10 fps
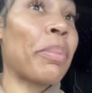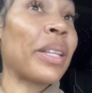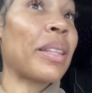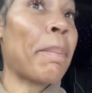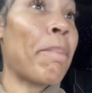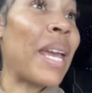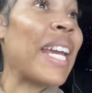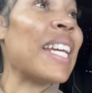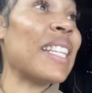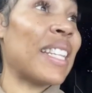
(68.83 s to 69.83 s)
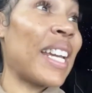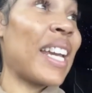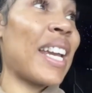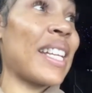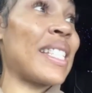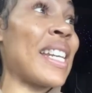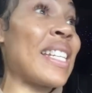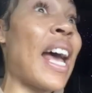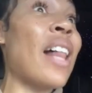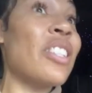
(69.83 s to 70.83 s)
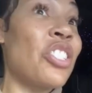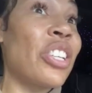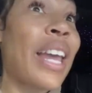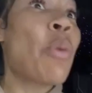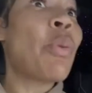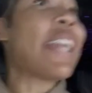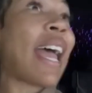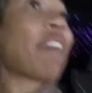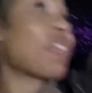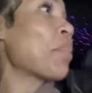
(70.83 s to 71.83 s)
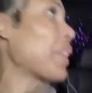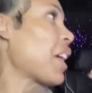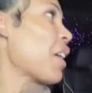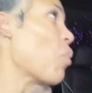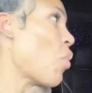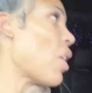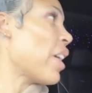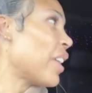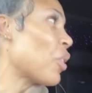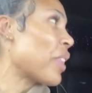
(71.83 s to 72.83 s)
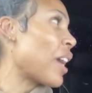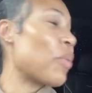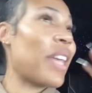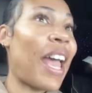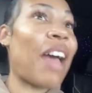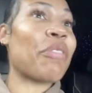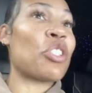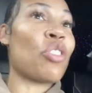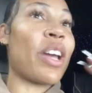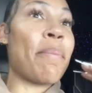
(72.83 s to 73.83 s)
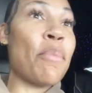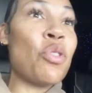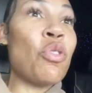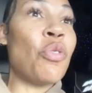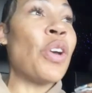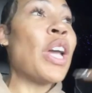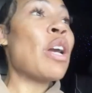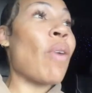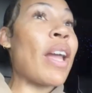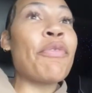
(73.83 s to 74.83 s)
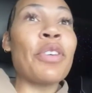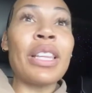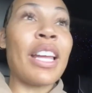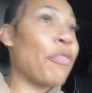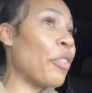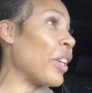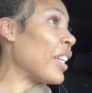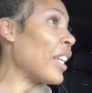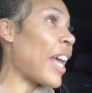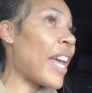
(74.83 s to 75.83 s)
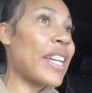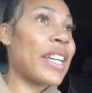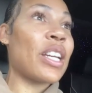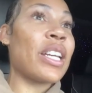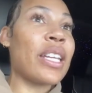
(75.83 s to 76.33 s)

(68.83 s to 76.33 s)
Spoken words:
But the main thing is acknowledging that we have to become one, or that we have to try to move right foot, left foot, like